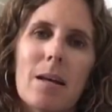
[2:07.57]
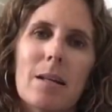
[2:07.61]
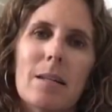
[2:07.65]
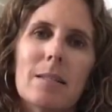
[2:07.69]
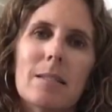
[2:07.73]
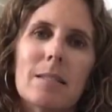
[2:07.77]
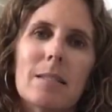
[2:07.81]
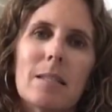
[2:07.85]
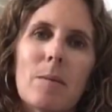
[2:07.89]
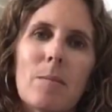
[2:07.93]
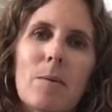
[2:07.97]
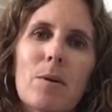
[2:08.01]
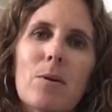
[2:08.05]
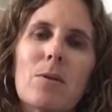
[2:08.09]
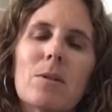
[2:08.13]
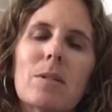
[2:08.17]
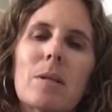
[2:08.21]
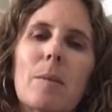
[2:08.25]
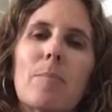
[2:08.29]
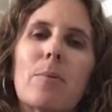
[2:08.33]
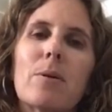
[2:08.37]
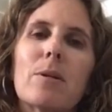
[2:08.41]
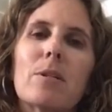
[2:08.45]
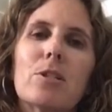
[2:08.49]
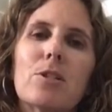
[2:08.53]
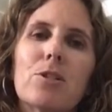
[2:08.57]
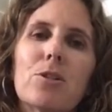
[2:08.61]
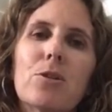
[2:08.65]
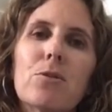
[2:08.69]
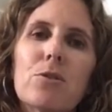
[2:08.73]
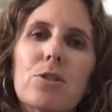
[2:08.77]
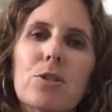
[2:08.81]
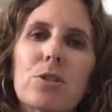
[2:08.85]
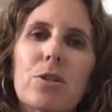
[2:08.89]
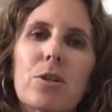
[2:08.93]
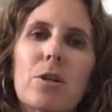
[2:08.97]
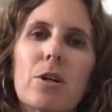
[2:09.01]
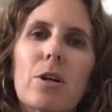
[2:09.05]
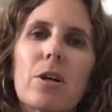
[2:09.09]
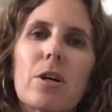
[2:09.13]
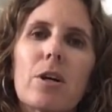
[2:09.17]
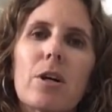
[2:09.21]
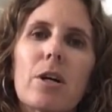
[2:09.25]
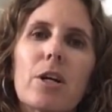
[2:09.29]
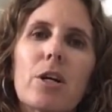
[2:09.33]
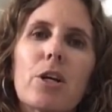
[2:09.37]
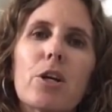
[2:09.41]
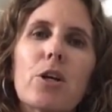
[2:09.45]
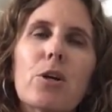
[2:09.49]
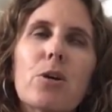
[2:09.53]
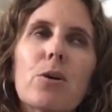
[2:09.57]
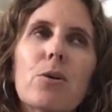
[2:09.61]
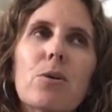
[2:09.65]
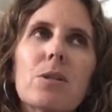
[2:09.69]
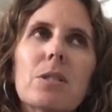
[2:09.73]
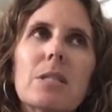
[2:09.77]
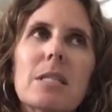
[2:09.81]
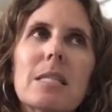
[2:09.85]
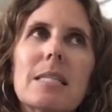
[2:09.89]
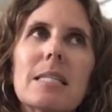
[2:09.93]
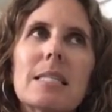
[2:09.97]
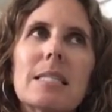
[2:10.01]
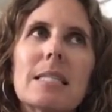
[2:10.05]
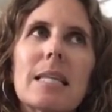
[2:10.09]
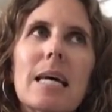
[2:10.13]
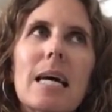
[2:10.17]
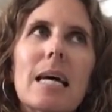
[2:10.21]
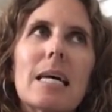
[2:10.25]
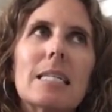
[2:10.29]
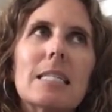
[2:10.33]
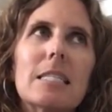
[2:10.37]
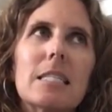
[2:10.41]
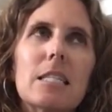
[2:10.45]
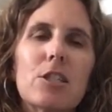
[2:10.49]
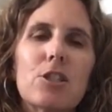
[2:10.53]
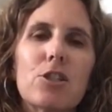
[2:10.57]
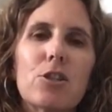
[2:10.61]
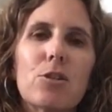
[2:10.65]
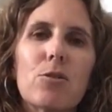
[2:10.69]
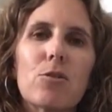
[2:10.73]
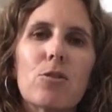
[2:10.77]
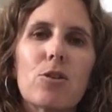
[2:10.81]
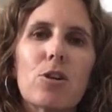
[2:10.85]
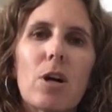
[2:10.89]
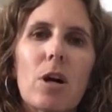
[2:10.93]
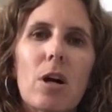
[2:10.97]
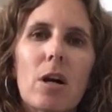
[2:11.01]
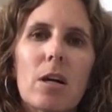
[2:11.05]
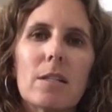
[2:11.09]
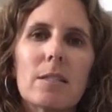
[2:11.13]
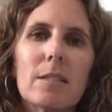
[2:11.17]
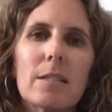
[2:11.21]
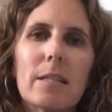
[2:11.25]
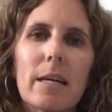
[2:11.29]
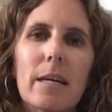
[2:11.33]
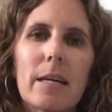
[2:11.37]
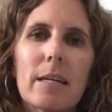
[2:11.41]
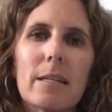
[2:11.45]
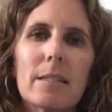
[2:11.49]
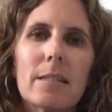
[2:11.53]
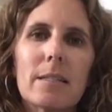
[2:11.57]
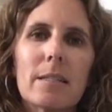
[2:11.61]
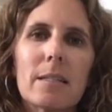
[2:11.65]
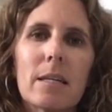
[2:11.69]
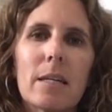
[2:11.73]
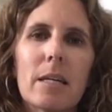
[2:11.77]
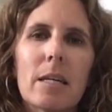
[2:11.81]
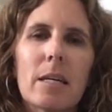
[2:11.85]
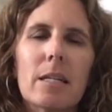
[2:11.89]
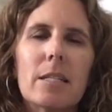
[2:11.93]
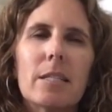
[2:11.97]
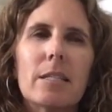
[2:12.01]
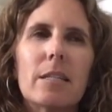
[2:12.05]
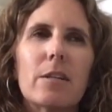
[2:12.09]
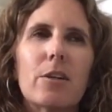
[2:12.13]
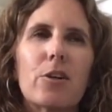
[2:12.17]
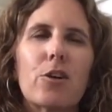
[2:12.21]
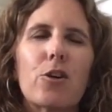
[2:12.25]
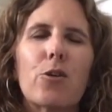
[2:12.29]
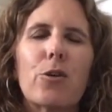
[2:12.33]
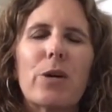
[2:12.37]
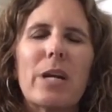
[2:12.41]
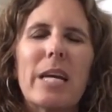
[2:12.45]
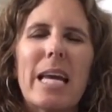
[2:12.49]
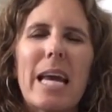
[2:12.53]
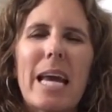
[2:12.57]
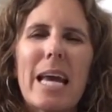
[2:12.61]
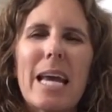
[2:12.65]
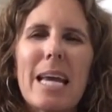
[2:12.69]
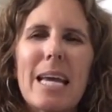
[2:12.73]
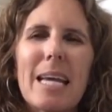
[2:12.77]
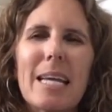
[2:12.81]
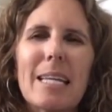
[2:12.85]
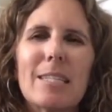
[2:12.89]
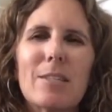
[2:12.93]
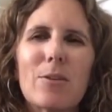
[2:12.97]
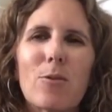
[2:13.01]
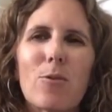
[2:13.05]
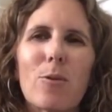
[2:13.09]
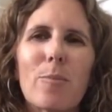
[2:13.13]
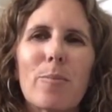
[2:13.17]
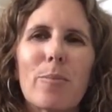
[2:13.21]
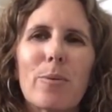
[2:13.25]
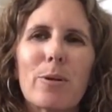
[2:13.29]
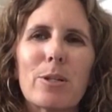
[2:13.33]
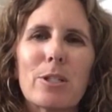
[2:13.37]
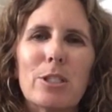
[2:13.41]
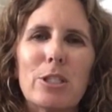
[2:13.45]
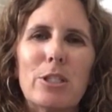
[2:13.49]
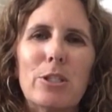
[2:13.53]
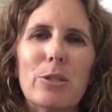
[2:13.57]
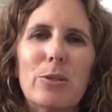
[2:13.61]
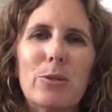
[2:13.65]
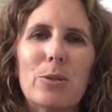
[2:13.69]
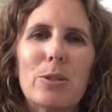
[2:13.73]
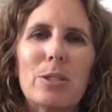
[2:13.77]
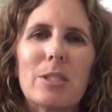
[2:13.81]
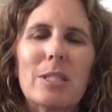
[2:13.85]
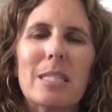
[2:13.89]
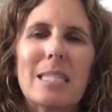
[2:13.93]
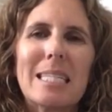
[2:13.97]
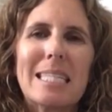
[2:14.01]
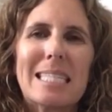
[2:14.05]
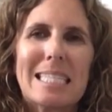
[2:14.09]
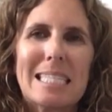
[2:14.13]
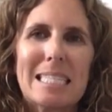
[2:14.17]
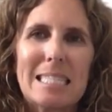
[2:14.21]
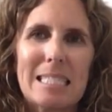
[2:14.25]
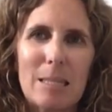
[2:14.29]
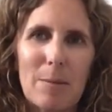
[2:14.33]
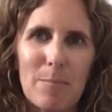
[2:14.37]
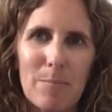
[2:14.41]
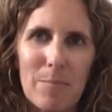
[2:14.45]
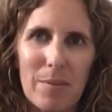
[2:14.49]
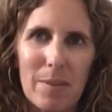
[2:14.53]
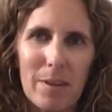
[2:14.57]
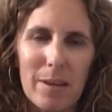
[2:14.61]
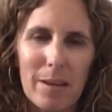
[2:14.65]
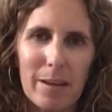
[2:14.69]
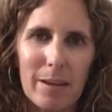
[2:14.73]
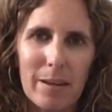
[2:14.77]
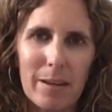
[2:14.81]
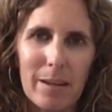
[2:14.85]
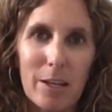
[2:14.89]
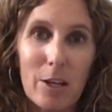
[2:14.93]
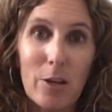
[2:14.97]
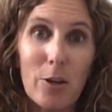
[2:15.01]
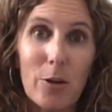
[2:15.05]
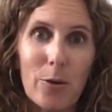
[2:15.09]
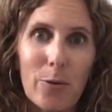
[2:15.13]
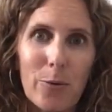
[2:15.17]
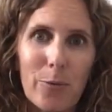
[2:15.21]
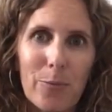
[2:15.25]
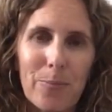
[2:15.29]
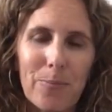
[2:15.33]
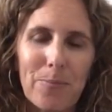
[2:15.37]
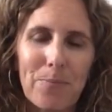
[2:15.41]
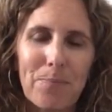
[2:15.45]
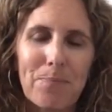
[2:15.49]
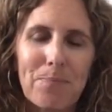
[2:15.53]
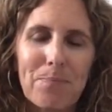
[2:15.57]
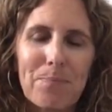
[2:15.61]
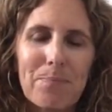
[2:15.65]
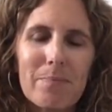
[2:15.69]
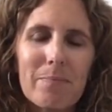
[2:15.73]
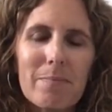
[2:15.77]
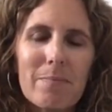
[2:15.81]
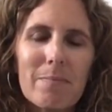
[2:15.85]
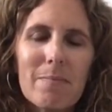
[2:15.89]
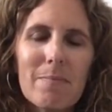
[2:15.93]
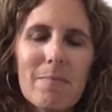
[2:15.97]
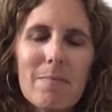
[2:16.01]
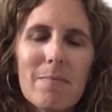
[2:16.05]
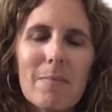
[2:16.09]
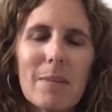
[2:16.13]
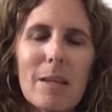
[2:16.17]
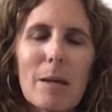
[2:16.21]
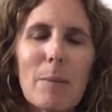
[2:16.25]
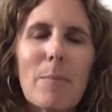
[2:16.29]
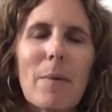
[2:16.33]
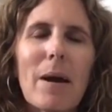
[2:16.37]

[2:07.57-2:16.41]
someone who's a producer uses that digital content to create or produce something new.